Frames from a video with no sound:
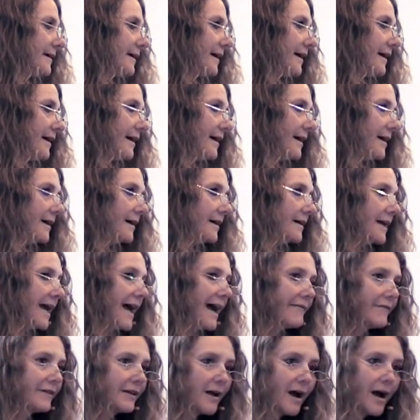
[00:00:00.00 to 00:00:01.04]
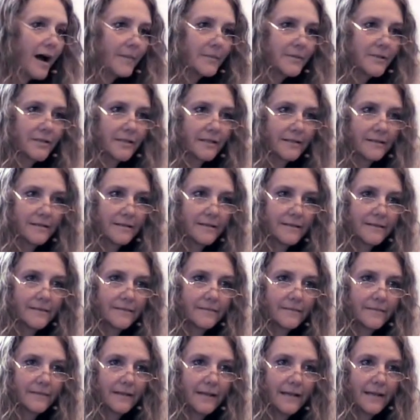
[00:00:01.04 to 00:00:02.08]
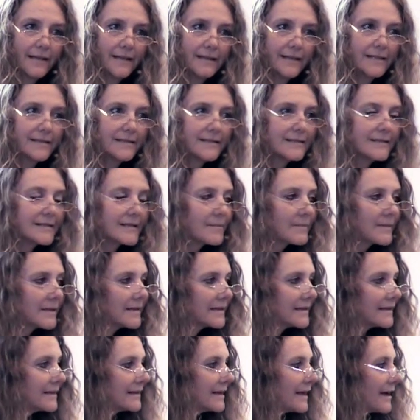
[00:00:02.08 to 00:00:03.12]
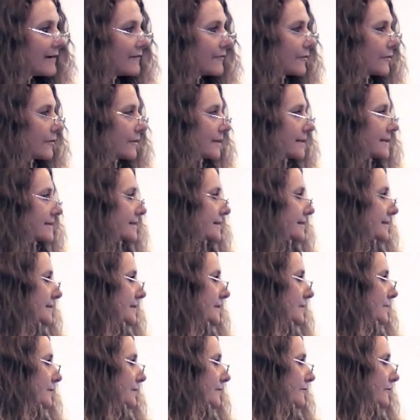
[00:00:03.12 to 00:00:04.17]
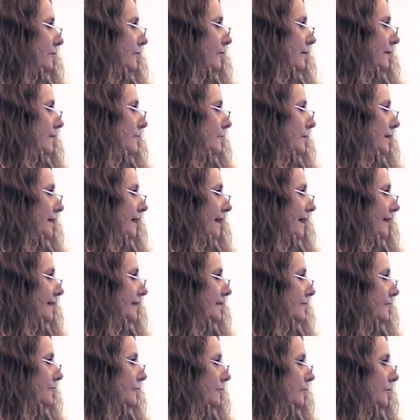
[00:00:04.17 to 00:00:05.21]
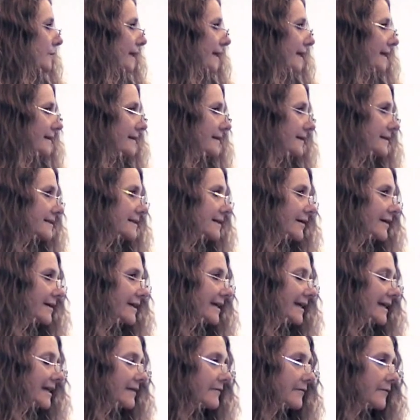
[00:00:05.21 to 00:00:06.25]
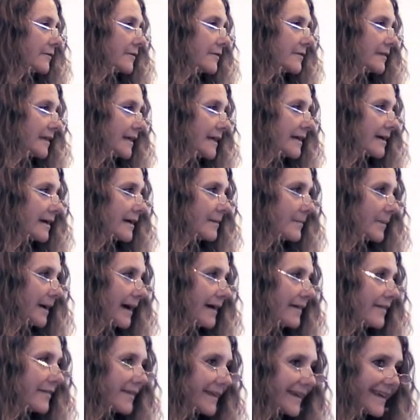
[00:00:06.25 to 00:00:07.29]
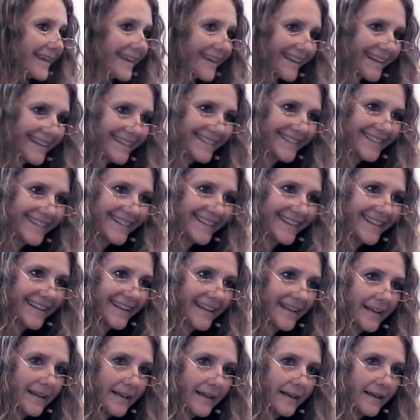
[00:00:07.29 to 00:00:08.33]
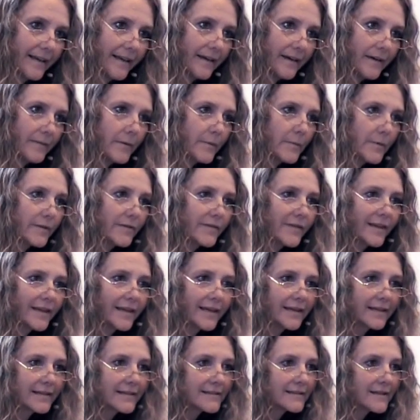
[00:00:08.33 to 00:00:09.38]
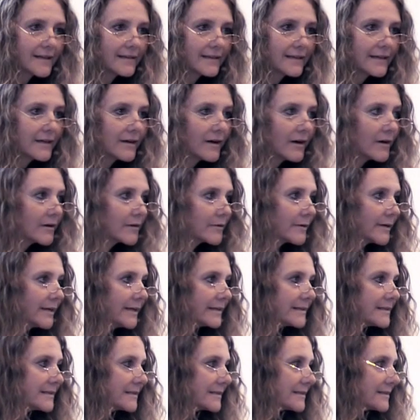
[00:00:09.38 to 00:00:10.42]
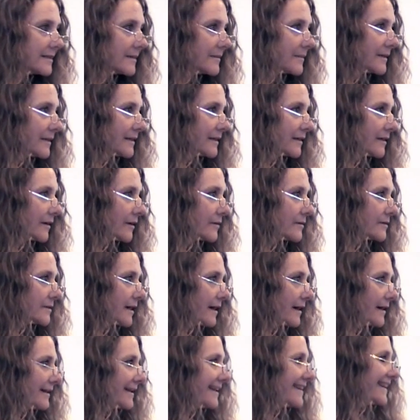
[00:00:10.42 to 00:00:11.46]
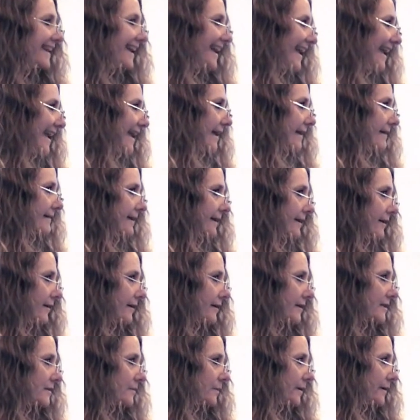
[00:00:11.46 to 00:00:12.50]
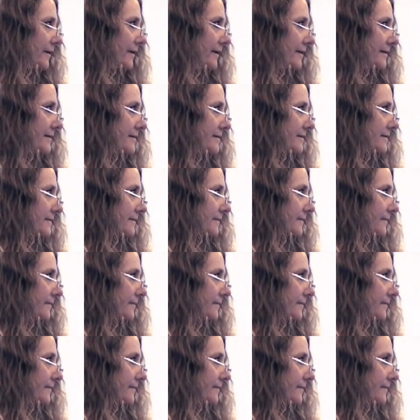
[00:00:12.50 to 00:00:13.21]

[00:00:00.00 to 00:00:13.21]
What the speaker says: having options. This is something that never existed before, and we kind of created this. Now again, if you think about thinking, remember, thinking is nothing concrete. It's just something that goes on in the head in our experience.